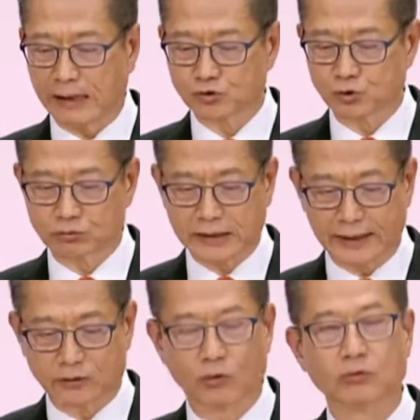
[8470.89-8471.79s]
To this
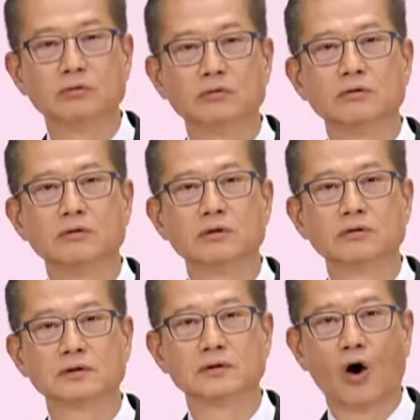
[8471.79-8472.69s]
end, we must
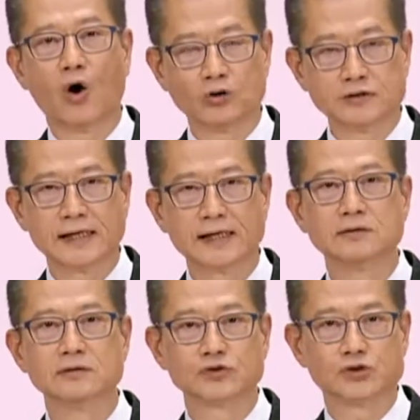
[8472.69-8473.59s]
stand high and
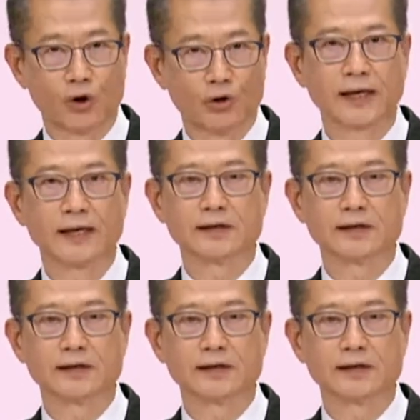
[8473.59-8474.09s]
stand firm